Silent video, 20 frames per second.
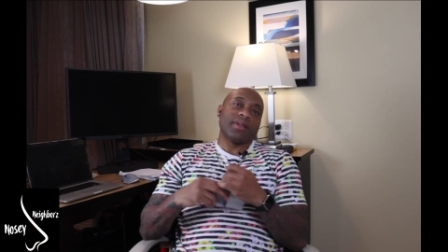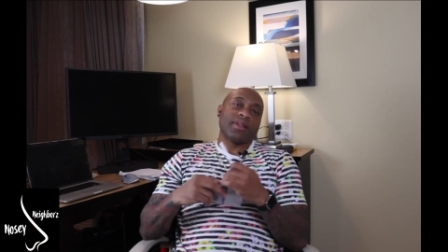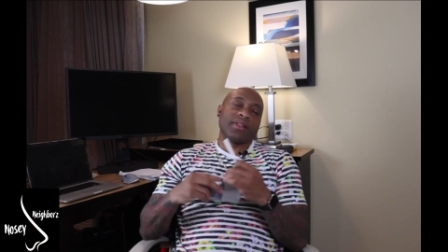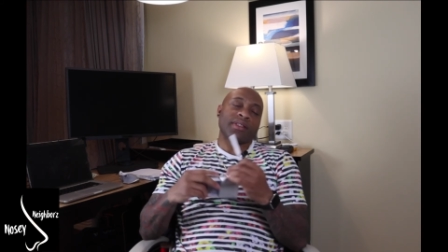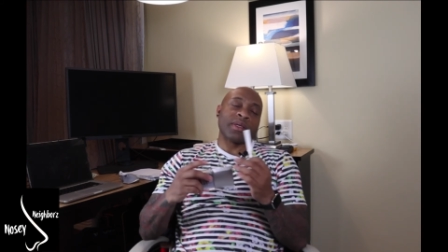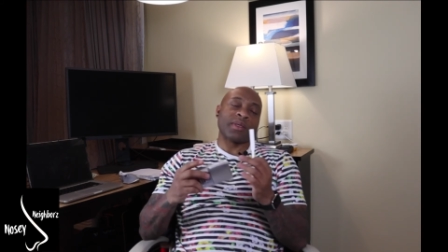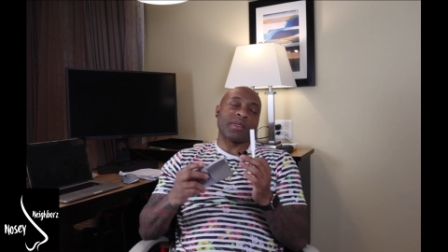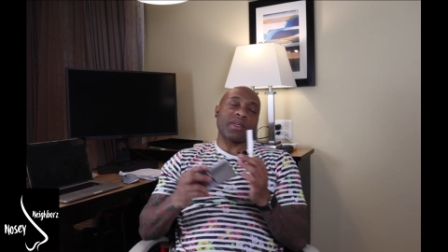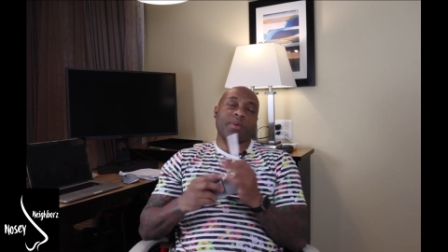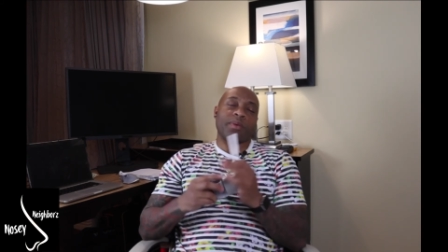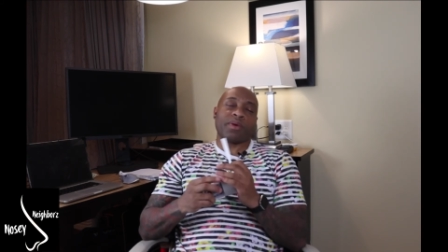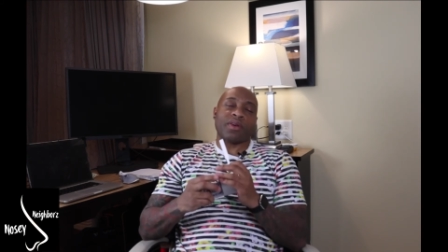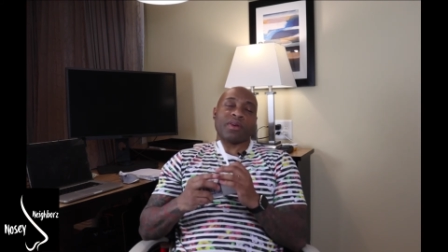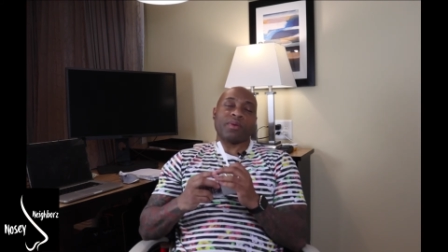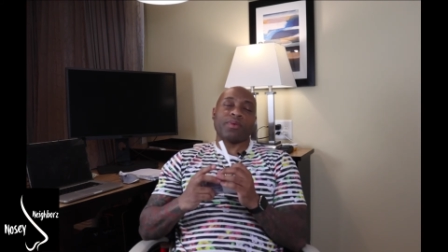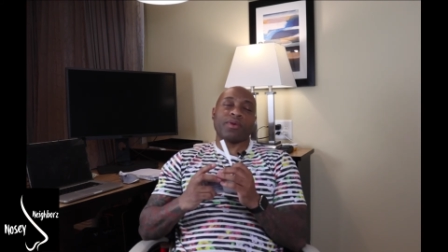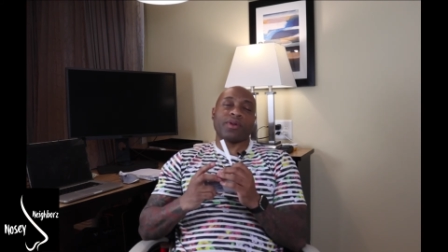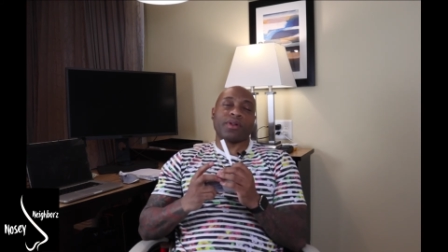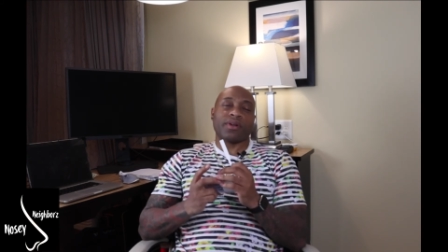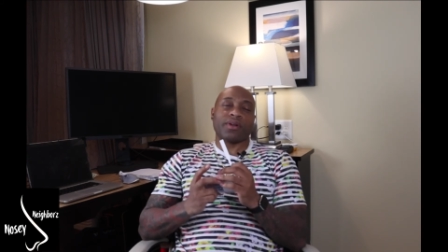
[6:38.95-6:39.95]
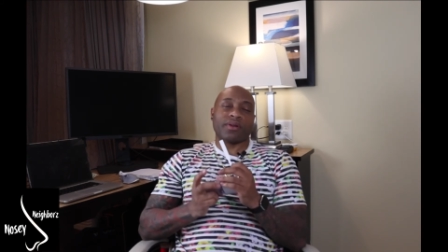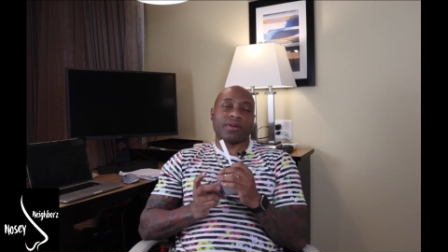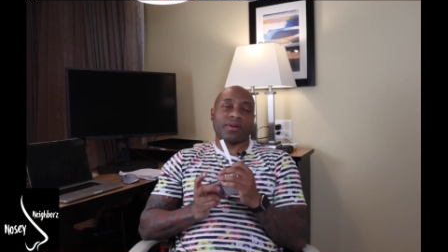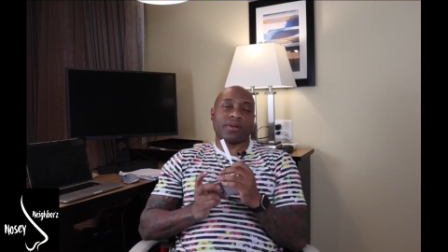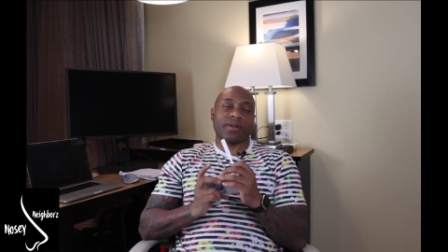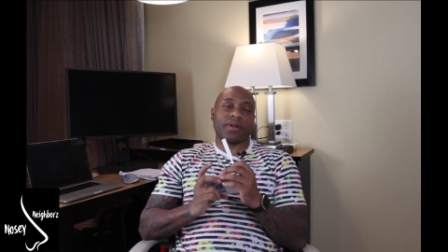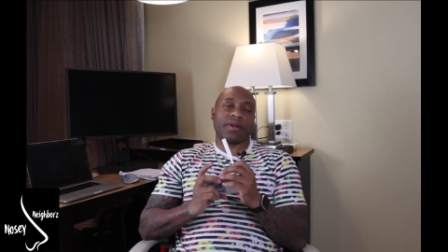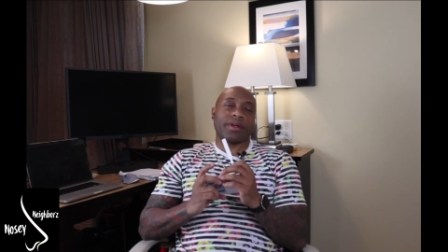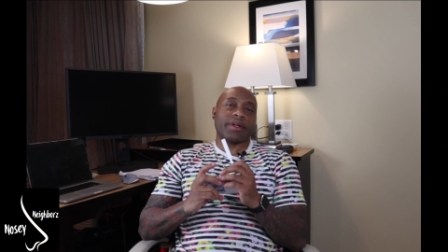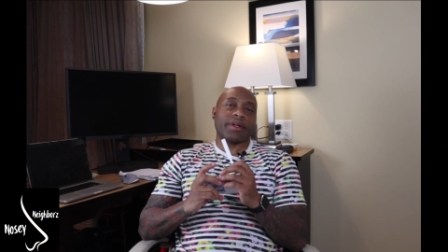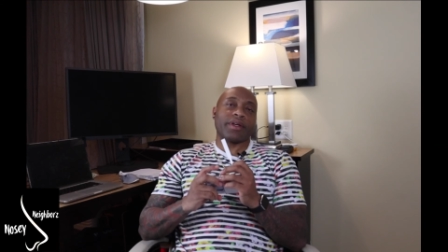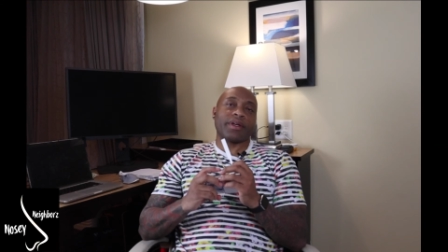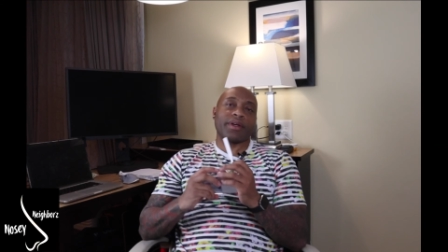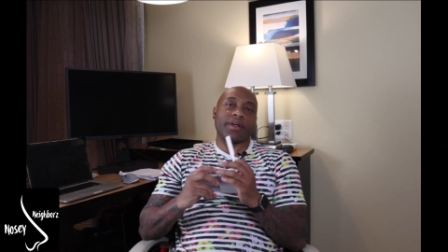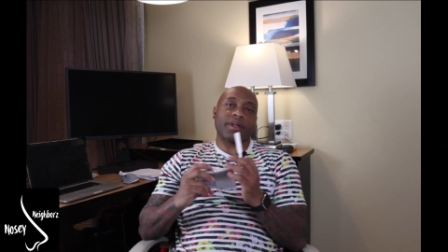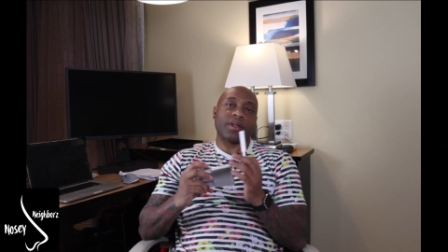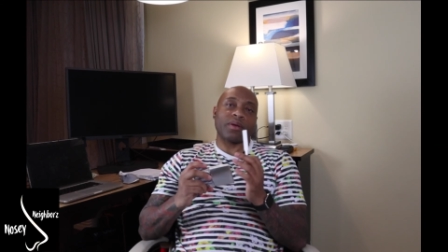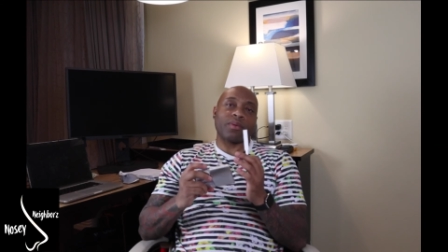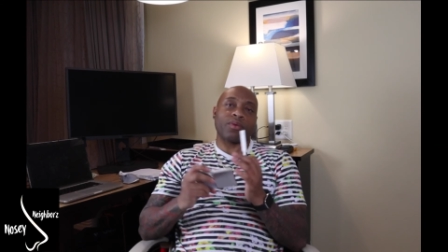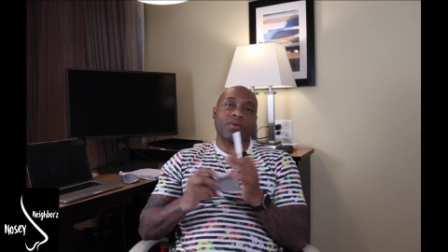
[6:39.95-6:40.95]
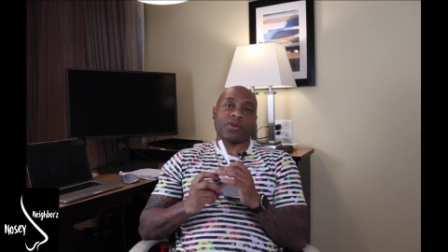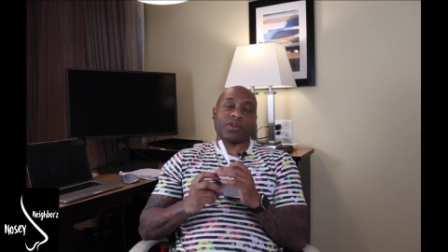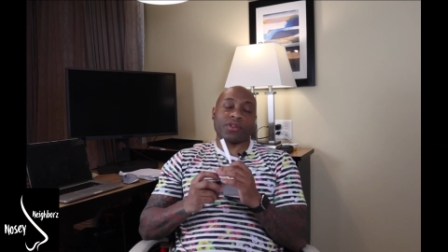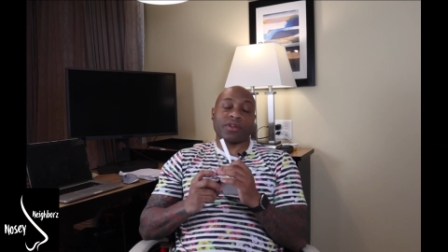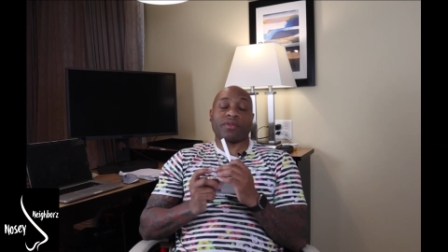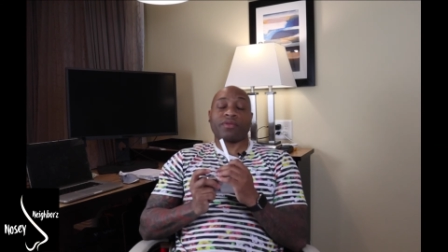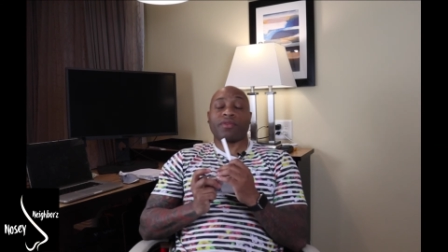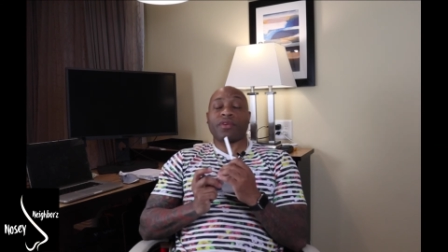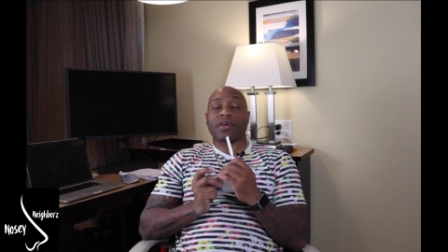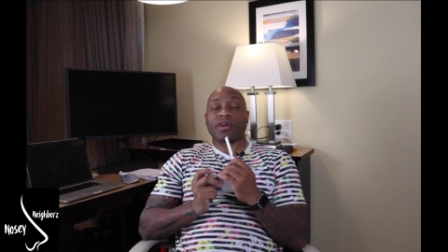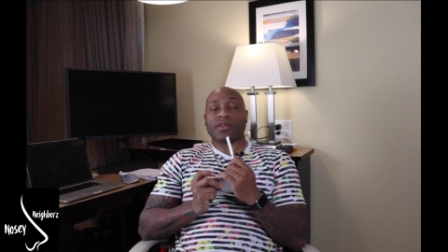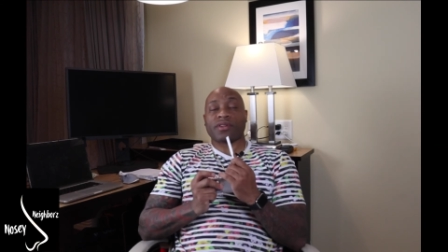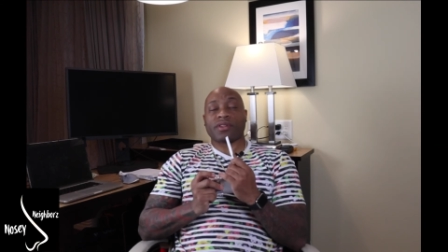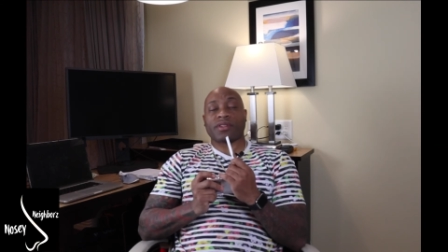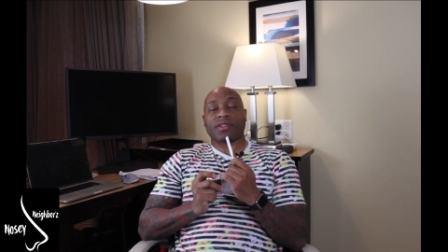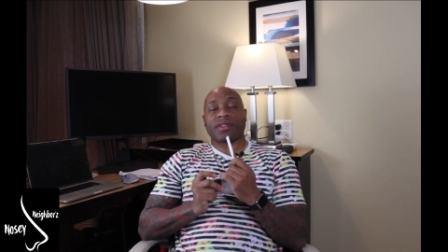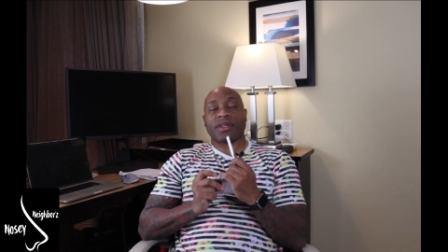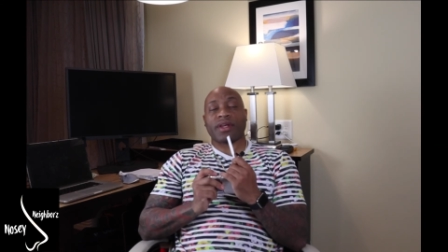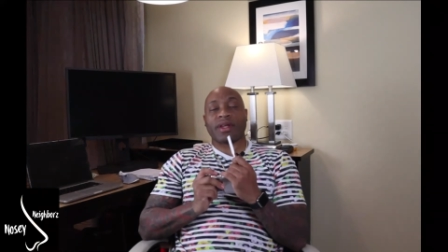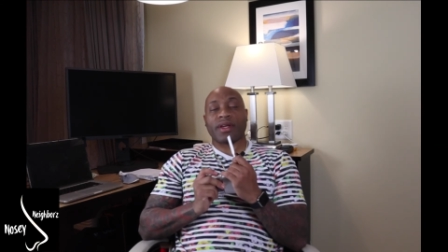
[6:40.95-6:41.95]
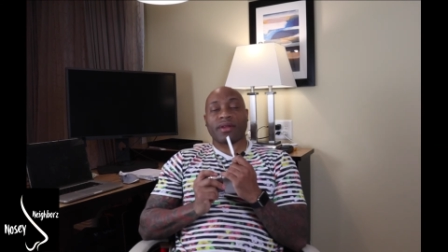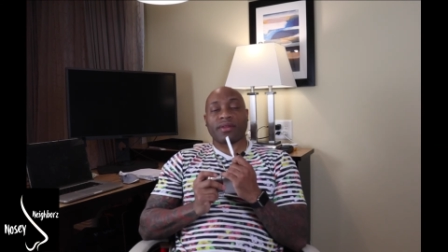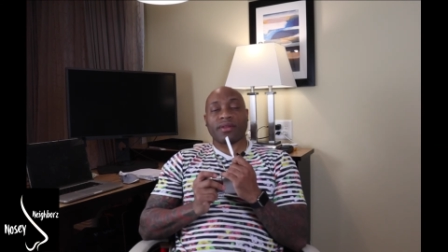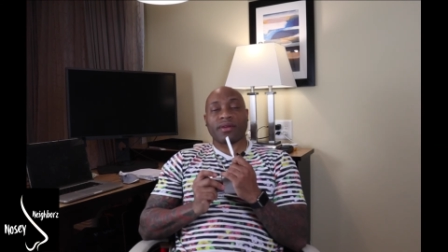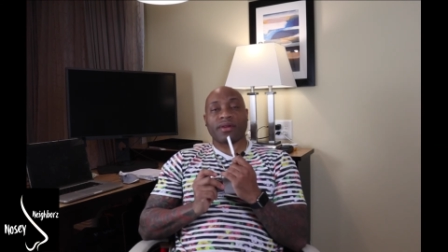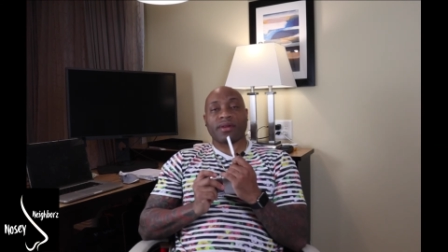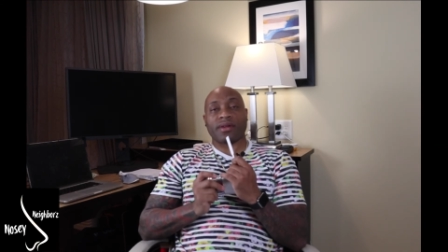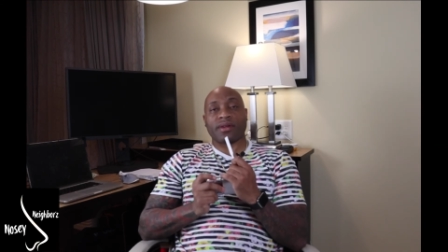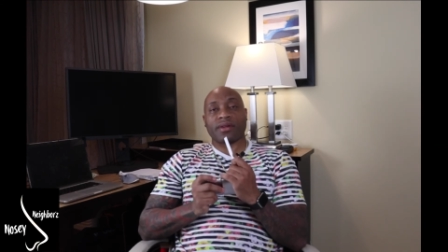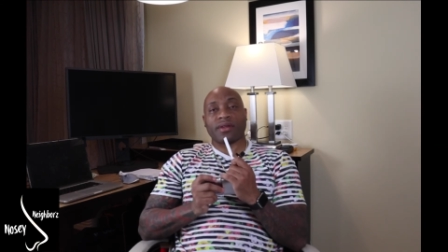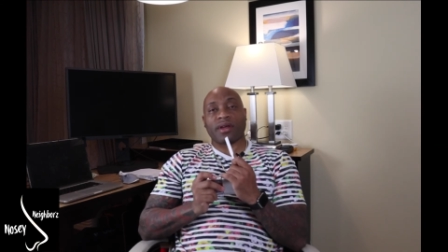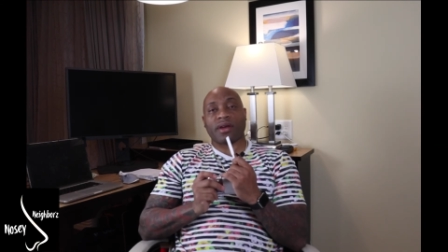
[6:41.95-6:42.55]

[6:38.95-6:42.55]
some type of input on a good portion of fragrances that are out there.